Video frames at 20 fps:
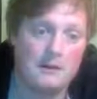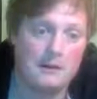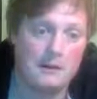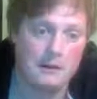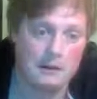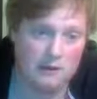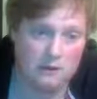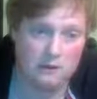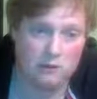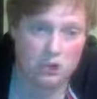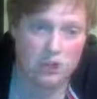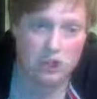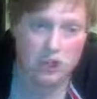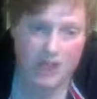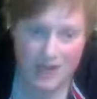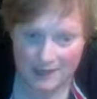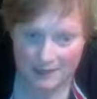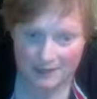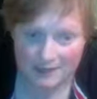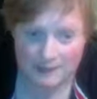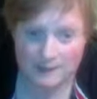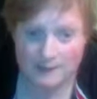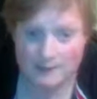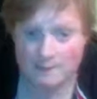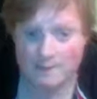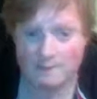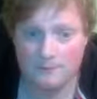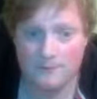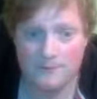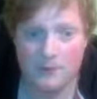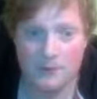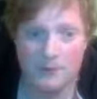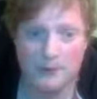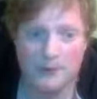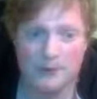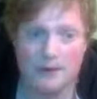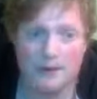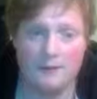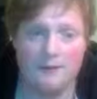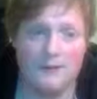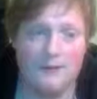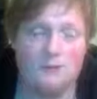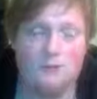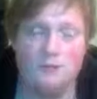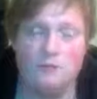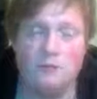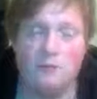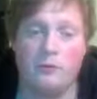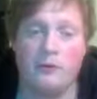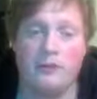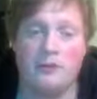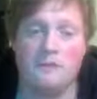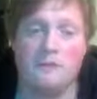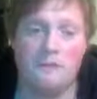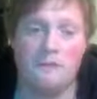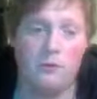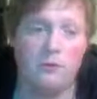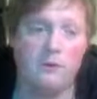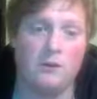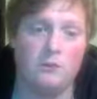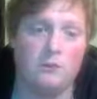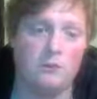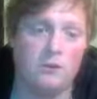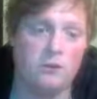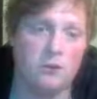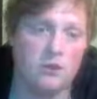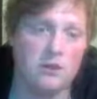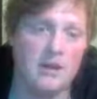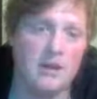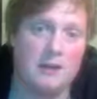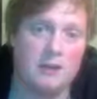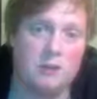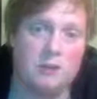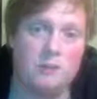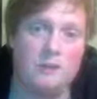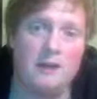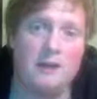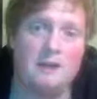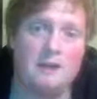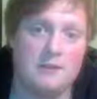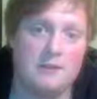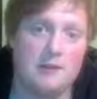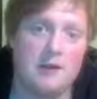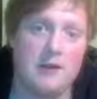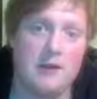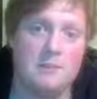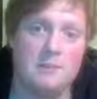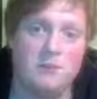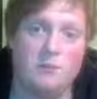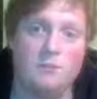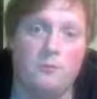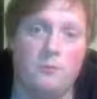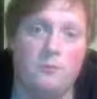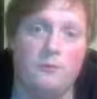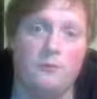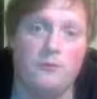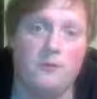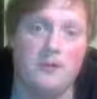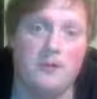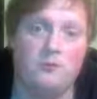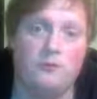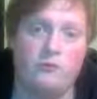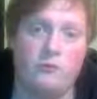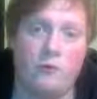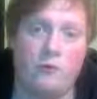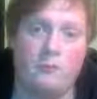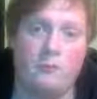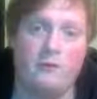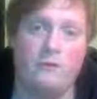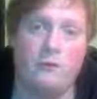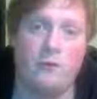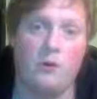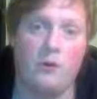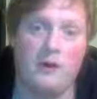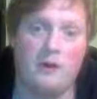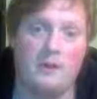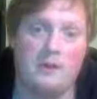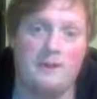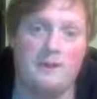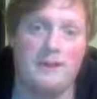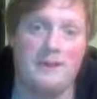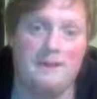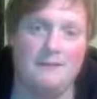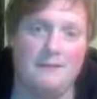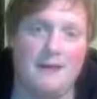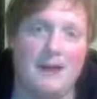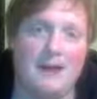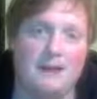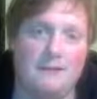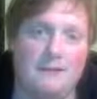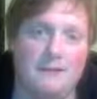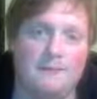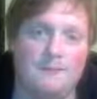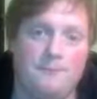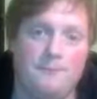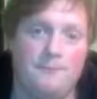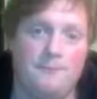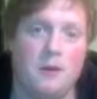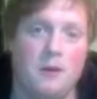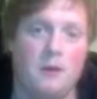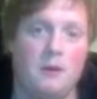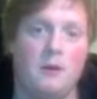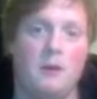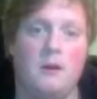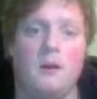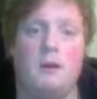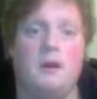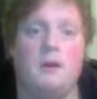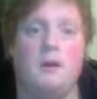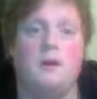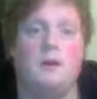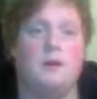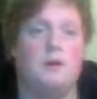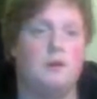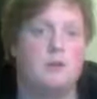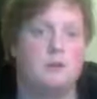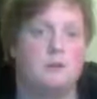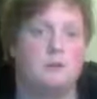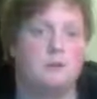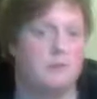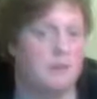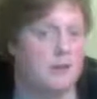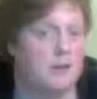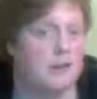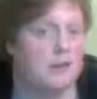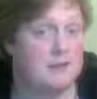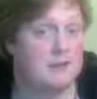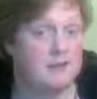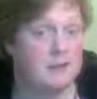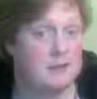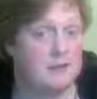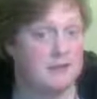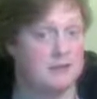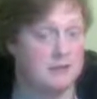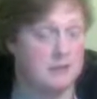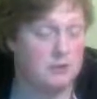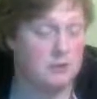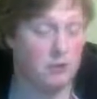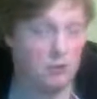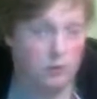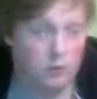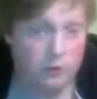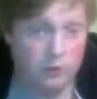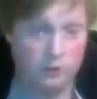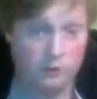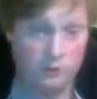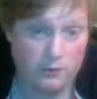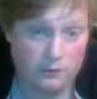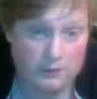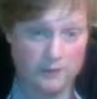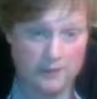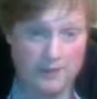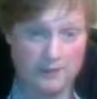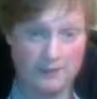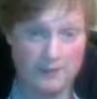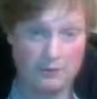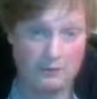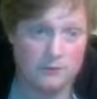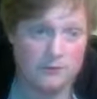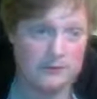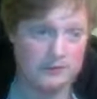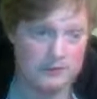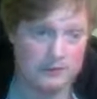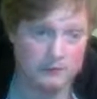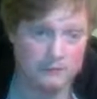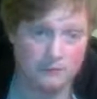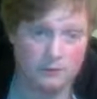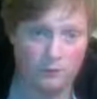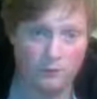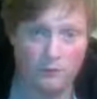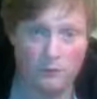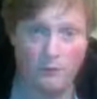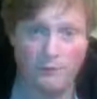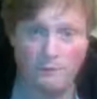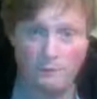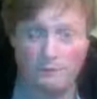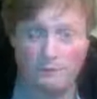here, check. And this rook is falling with a check, so he has time to move this rook before I can take that. So that is not good, taking on d4.